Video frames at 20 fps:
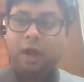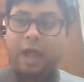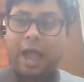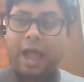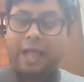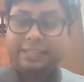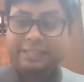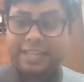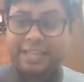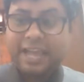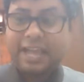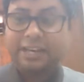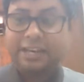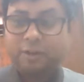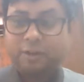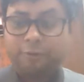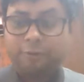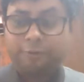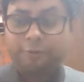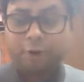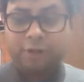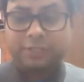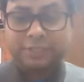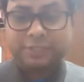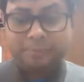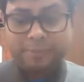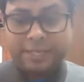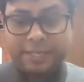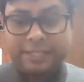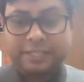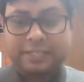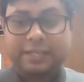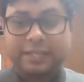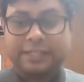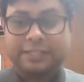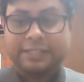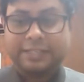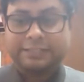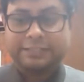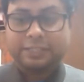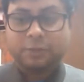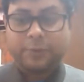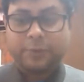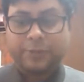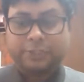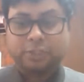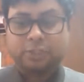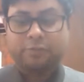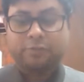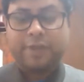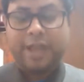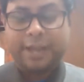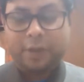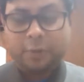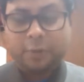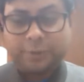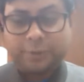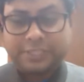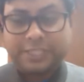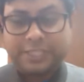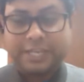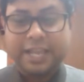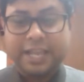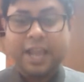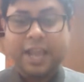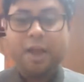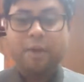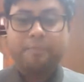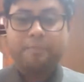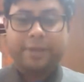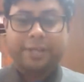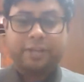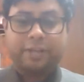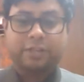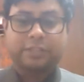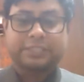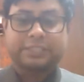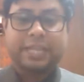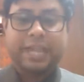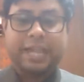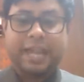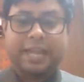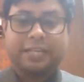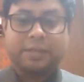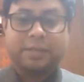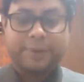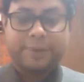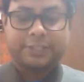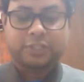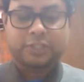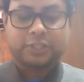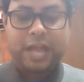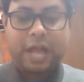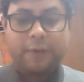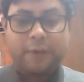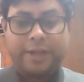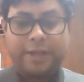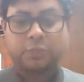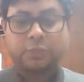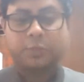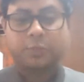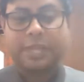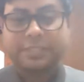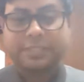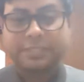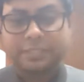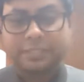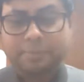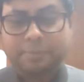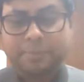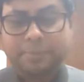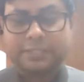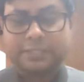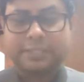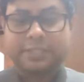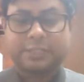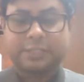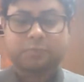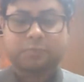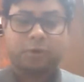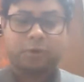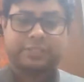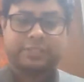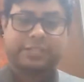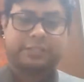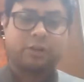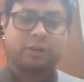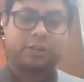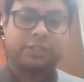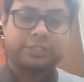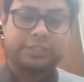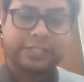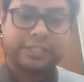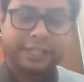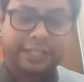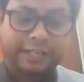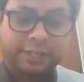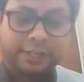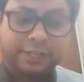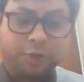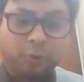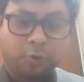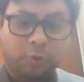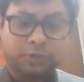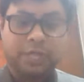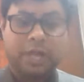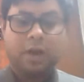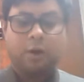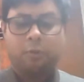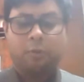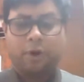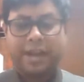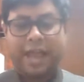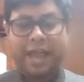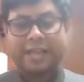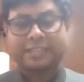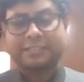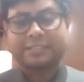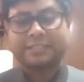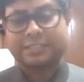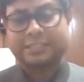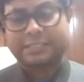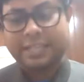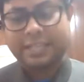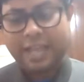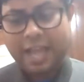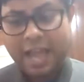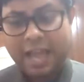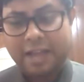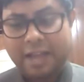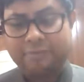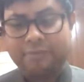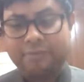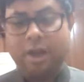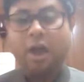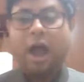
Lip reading: And there, of course, immediately there's a question of equity, because it depends on how educated the person is, what technology they can use, what access they have,